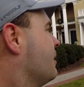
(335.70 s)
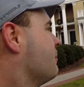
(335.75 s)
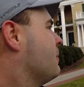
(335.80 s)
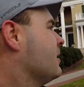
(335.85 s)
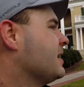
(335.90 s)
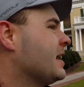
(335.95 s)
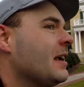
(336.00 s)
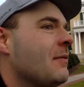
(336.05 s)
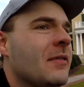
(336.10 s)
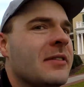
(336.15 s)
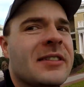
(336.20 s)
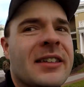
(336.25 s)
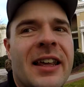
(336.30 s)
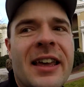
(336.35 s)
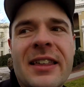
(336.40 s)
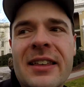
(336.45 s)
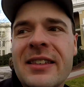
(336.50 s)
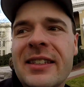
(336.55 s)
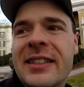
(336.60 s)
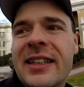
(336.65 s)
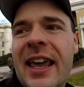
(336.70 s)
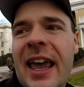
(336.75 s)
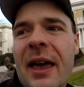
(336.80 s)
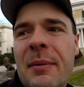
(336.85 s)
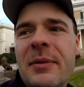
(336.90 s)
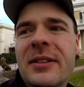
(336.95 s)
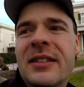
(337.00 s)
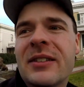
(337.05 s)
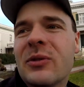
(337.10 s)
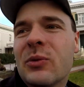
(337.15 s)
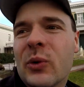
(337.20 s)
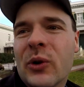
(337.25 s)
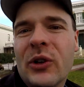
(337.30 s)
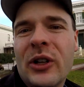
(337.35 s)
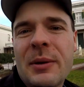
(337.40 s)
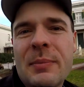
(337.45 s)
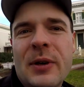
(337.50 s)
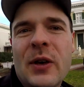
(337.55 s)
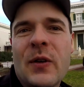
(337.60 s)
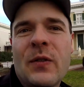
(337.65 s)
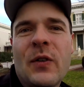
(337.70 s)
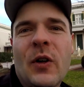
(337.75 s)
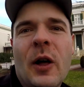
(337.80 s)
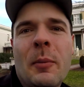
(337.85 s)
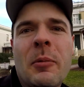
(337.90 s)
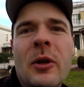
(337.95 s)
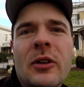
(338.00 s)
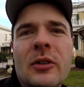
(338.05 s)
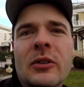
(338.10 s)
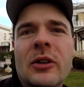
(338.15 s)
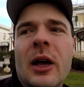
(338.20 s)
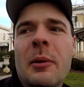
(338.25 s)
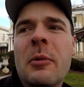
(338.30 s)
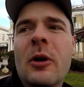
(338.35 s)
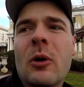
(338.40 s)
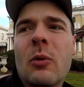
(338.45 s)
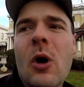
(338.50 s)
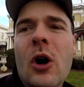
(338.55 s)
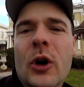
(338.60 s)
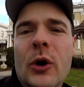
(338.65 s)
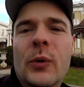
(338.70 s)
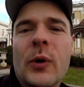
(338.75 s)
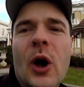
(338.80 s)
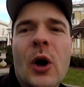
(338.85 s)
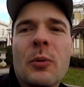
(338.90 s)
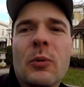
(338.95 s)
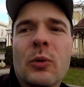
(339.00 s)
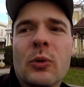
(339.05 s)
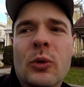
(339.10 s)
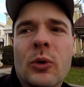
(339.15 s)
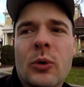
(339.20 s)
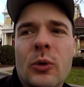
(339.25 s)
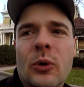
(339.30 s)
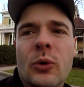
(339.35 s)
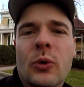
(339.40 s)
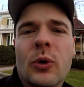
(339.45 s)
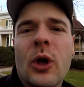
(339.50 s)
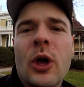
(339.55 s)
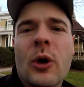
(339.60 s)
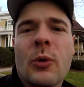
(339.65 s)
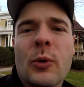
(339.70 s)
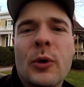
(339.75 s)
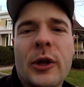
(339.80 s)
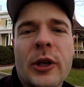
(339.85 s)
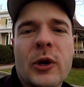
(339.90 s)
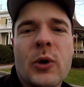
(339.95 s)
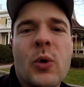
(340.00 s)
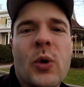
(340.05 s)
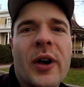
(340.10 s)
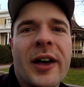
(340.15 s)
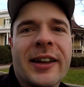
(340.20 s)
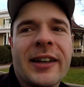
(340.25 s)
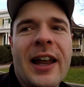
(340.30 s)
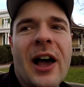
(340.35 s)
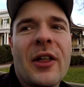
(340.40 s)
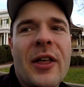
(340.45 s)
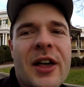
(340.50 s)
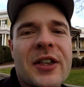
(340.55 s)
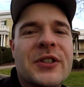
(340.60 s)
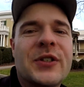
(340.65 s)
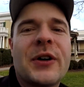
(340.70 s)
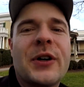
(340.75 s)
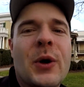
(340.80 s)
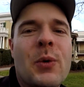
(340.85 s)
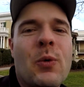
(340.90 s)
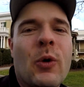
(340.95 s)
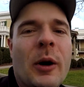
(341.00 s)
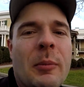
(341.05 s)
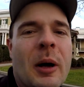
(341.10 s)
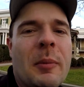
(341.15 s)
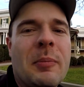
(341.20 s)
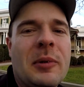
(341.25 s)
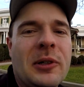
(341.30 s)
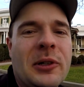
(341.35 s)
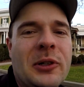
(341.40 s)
But even today, this campus is really beautiful. I'm gonna walk around really quick now that it's starting to warm up a